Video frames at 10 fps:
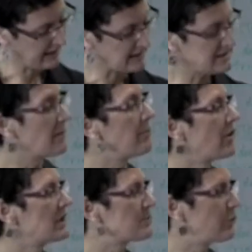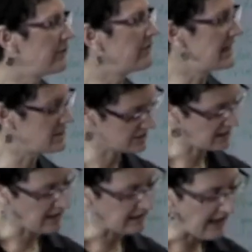and some models privilege
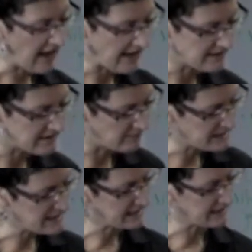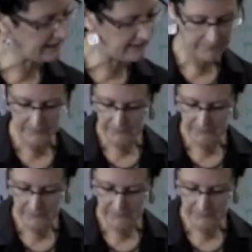uh, lay actors in particular.